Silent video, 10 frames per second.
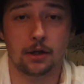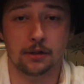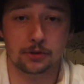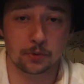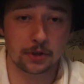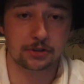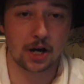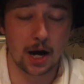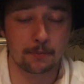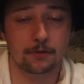This was
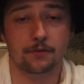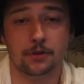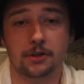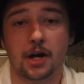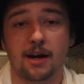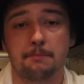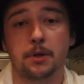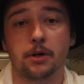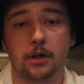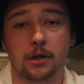common for the time
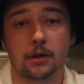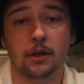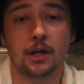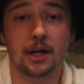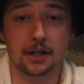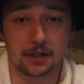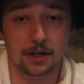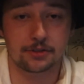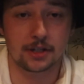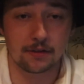period, and
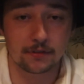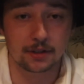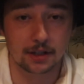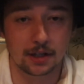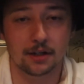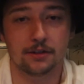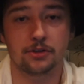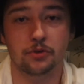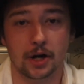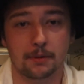yes, even the
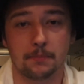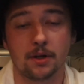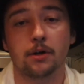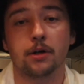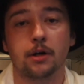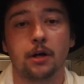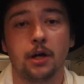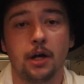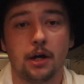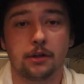kids drank beer.
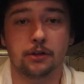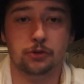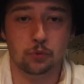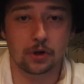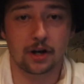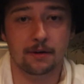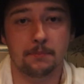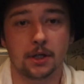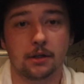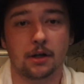This would
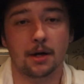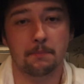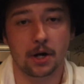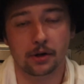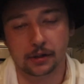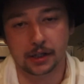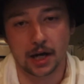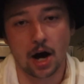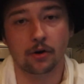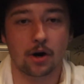have been a
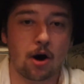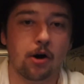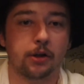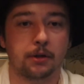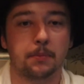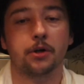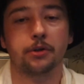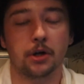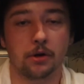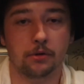barely alcoholic
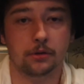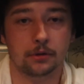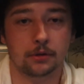beer, though.